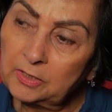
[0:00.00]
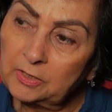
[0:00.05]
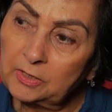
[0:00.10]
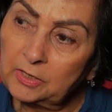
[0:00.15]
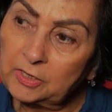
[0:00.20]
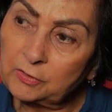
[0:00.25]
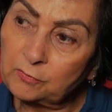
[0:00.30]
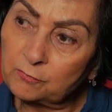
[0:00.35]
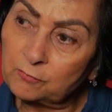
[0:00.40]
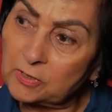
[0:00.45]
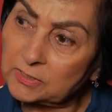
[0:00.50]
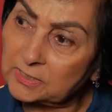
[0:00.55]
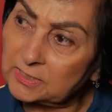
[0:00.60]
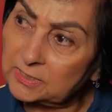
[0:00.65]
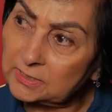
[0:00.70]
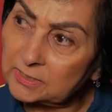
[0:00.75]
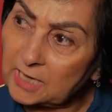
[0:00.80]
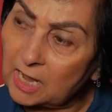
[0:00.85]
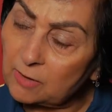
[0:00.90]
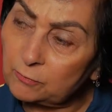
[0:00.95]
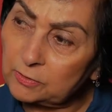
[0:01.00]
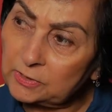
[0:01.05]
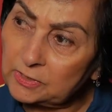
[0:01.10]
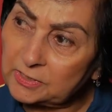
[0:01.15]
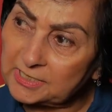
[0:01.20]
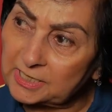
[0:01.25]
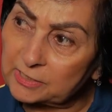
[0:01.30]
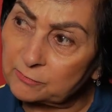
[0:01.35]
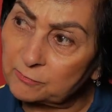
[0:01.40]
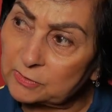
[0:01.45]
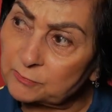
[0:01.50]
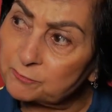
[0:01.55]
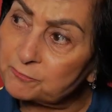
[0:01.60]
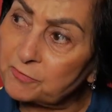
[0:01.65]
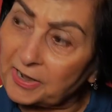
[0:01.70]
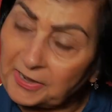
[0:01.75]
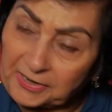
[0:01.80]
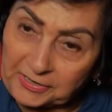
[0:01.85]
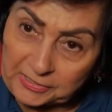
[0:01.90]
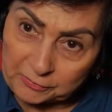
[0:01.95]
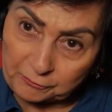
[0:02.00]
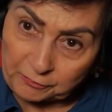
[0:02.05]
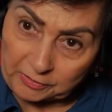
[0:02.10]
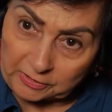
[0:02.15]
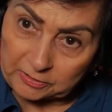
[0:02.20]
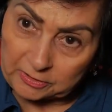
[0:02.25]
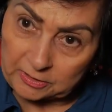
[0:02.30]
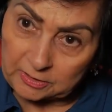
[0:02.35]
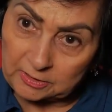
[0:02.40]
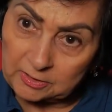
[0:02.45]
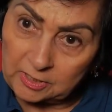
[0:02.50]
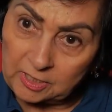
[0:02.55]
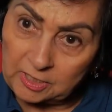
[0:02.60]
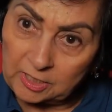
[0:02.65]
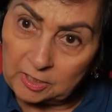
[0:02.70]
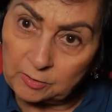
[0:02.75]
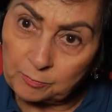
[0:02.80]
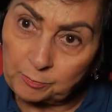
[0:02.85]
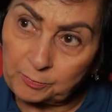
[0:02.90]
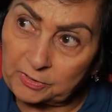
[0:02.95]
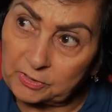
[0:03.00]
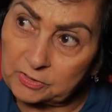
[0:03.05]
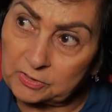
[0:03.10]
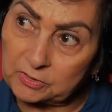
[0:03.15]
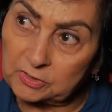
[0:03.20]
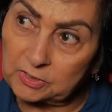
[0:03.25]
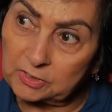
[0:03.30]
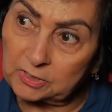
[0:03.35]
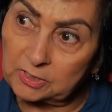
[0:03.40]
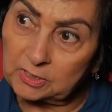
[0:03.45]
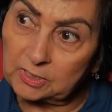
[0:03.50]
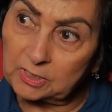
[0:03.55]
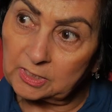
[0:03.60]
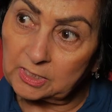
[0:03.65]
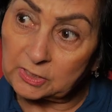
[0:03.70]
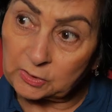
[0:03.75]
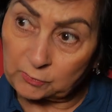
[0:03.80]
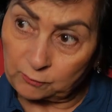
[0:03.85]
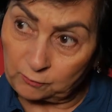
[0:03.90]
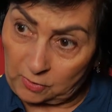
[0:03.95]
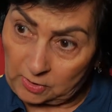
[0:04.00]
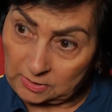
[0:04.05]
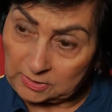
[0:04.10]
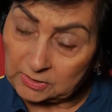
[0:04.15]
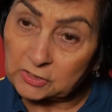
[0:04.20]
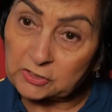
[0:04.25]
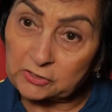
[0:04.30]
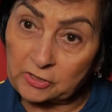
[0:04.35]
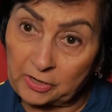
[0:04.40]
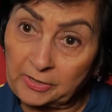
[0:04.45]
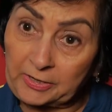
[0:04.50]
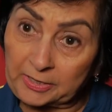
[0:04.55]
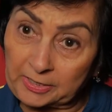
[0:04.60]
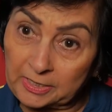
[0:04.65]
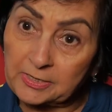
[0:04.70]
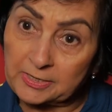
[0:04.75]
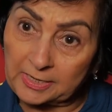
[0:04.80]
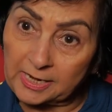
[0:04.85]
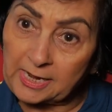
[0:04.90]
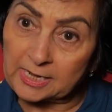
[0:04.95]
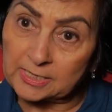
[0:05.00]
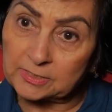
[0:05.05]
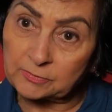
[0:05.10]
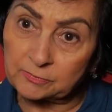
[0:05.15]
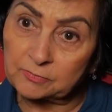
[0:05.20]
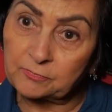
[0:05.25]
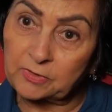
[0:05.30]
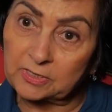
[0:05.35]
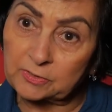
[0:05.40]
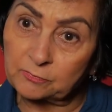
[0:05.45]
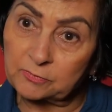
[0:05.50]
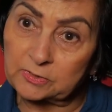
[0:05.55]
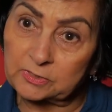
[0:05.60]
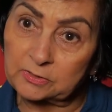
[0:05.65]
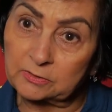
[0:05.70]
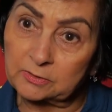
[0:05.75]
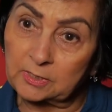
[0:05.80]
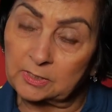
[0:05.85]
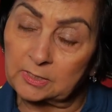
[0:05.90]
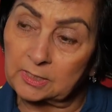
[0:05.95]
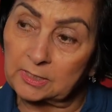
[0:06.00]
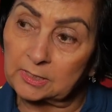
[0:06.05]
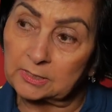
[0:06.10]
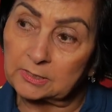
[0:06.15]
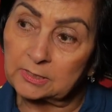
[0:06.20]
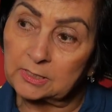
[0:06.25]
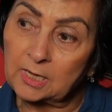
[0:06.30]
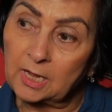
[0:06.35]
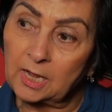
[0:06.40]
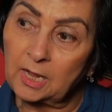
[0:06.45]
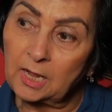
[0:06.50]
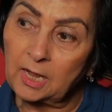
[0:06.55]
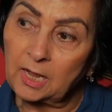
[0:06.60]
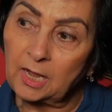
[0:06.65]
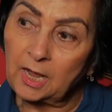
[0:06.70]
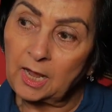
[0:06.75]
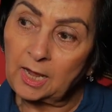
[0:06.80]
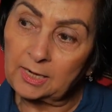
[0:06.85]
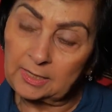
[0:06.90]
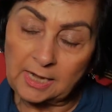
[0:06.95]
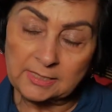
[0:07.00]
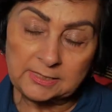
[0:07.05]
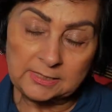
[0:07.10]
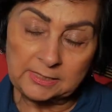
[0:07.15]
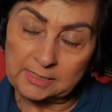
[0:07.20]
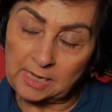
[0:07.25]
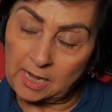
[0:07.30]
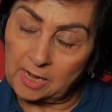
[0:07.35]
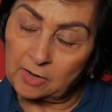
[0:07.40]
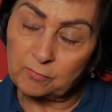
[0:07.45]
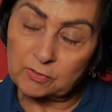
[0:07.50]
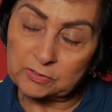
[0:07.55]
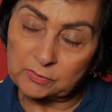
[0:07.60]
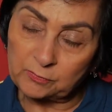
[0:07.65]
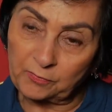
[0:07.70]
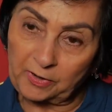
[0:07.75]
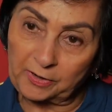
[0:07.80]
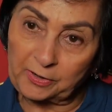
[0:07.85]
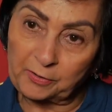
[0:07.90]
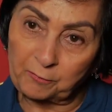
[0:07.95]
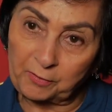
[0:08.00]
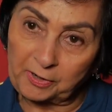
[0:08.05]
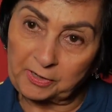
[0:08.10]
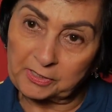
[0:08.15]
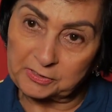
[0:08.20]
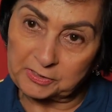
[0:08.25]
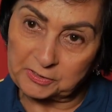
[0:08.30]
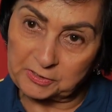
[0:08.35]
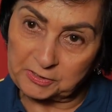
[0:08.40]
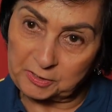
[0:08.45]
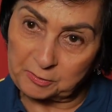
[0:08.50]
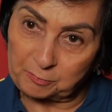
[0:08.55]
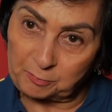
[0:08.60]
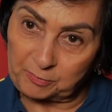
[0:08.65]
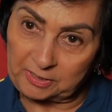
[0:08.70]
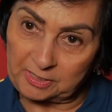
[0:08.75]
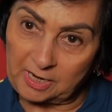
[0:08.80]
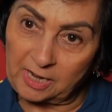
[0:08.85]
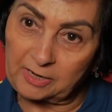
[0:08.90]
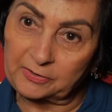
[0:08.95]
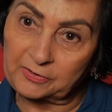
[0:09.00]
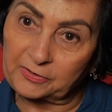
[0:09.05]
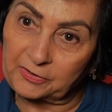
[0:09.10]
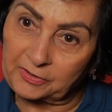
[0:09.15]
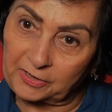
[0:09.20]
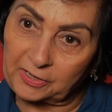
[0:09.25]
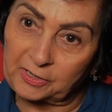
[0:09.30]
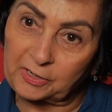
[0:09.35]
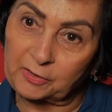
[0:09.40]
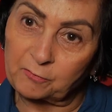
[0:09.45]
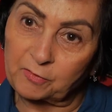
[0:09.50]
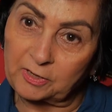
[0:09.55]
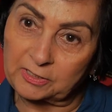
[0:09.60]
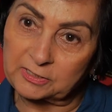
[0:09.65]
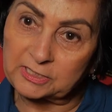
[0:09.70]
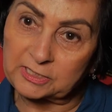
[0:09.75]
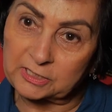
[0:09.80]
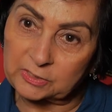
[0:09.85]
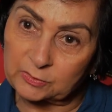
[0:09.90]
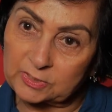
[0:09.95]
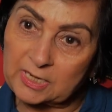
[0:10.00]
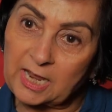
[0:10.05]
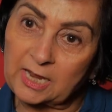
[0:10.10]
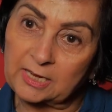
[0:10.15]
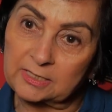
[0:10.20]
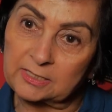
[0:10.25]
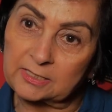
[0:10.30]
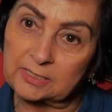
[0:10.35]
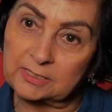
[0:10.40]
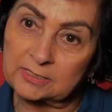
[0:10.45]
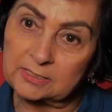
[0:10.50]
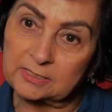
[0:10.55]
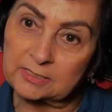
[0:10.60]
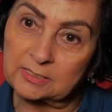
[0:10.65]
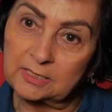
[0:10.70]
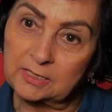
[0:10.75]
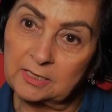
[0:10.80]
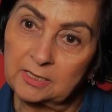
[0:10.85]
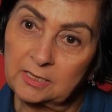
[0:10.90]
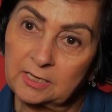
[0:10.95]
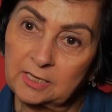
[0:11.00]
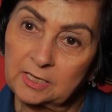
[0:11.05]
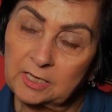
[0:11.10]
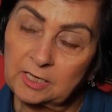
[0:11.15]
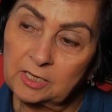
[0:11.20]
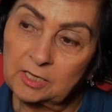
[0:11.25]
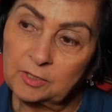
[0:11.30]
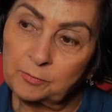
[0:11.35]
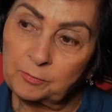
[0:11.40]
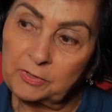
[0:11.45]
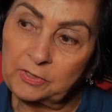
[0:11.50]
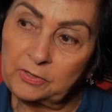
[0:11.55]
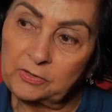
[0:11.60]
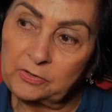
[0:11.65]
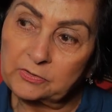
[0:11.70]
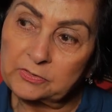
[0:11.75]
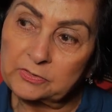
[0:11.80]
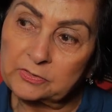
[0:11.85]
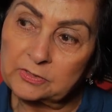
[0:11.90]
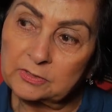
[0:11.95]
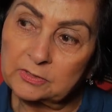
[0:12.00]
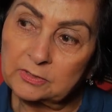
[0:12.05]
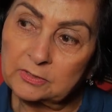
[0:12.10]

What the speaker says: It wasn't, I wouldn't say it was very difficult, but it was trying, yes, it was. And I said I was very, very determined. I really wanted to tackle it because